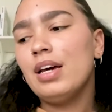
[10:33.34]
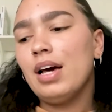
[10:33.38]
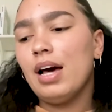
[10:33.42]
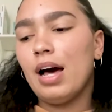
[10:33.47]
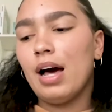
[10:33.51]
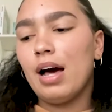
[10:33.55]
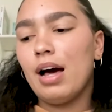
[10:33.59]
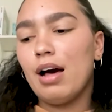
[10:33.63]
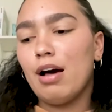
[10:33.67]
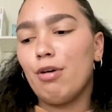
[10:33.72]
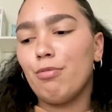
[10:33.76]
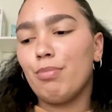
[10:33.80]

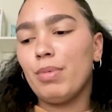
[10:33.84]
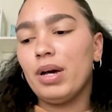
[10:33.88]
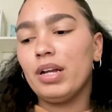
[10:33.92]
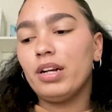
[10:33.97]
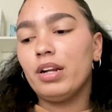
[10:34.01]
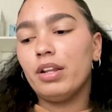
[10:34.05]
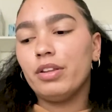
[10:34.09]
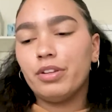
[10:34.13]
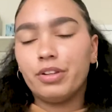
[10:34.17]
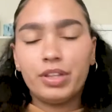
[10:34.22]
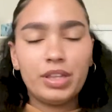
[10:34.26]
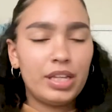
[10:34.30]

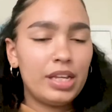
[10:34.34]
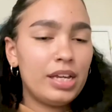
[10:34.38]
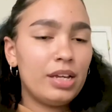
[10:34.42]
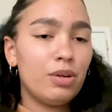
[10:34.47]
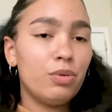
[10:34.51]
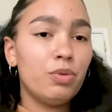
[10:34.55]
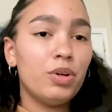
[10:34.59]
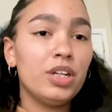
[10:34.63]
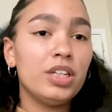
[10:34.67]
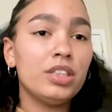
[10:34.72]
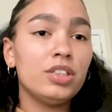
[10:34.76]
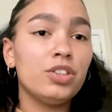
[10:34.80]
Another
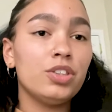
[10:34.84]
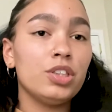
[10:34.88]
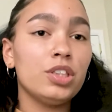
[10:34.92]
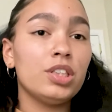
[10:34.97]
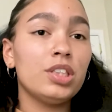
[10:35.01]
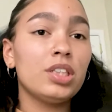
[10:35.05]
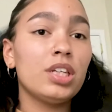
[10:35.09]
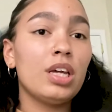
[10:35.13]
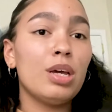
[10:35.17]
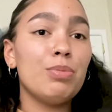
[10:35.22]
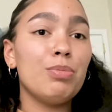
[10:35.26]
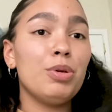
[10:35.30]
thing was
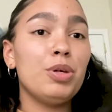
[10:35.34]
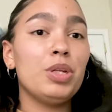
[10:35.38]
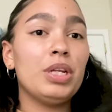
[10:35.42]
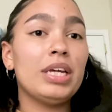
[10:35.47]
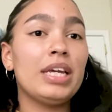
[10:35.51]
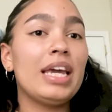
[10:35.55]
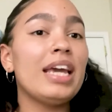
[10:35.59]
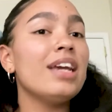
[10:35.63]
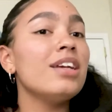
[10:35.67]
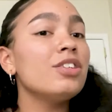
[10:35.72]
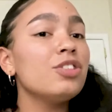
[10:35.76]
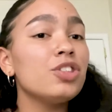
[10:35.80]
just
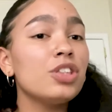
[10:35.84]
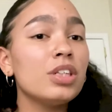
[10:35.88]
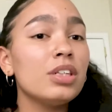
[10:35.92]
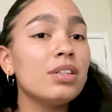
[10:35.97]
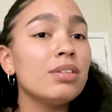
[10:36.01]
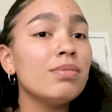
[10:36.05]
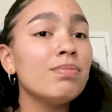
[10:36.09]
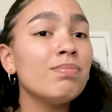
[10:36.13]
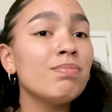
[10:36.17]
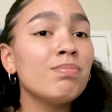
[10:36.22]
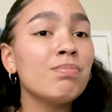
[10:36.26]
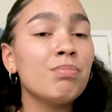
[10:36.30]

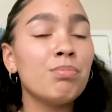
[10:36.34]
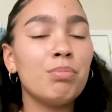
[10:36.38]
communication.